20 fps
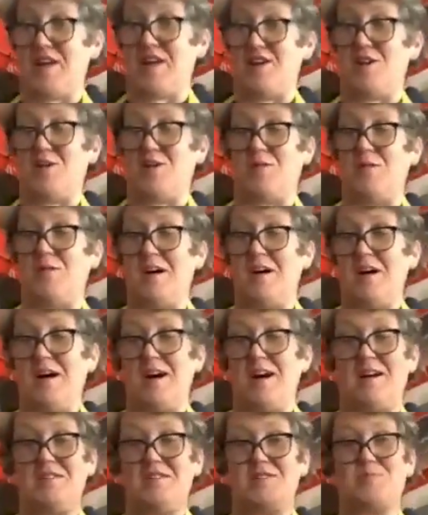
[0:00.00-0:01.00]
you know,
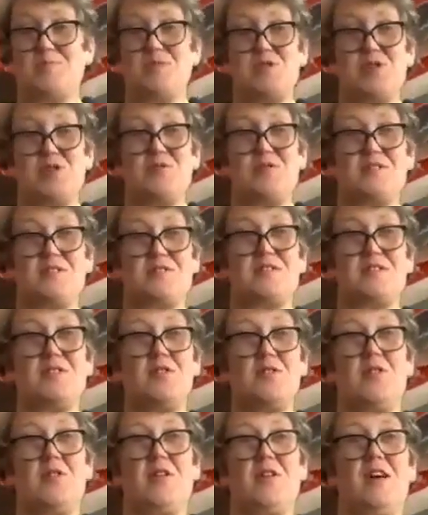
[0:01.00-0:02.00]
to produce a
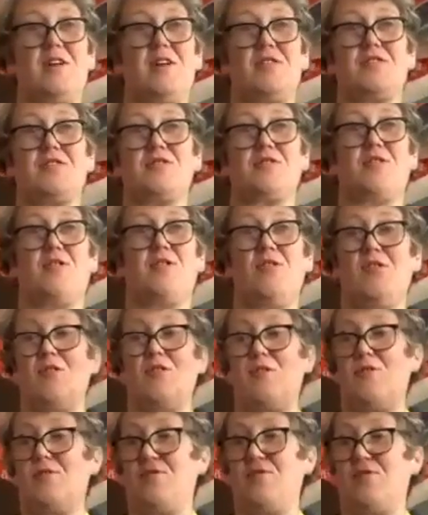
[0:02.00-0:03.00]
single glass
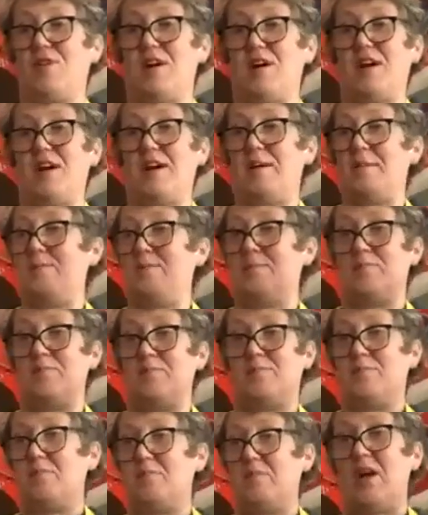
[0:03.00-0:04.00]
of
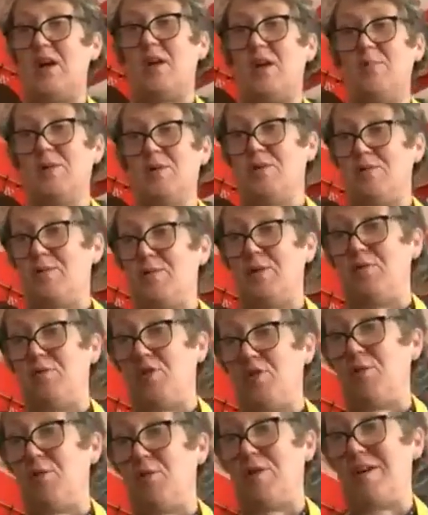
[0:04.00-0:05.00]
almond milk
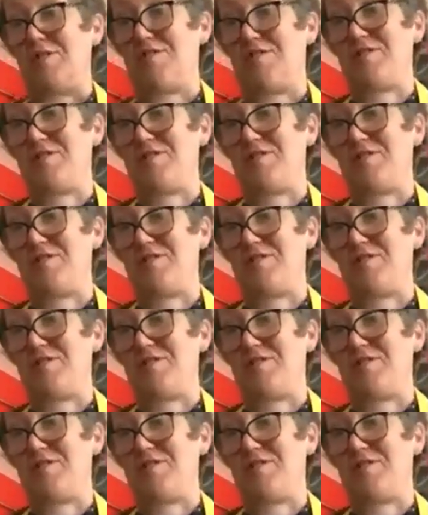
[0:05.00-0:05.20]
requires